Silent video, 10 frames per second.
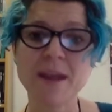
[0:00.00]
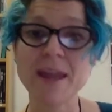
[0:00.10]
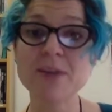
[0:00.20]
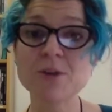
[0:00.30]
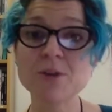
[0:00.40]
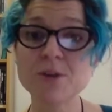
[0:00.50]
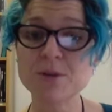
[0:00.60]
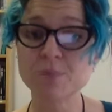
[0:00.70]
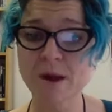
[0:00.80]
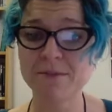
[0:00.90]

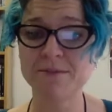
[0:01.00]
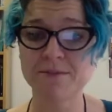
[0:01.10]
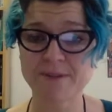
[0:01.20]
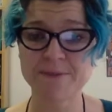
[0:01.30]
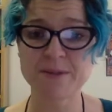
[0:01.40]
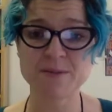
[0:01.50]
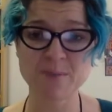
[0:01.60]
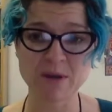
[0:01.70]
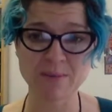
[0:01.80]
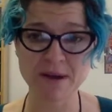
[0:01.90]
Include one reference
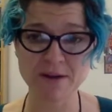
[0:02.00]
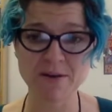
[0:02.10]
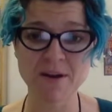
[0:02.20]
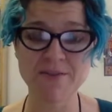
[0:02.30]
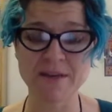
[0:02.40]
per paragraph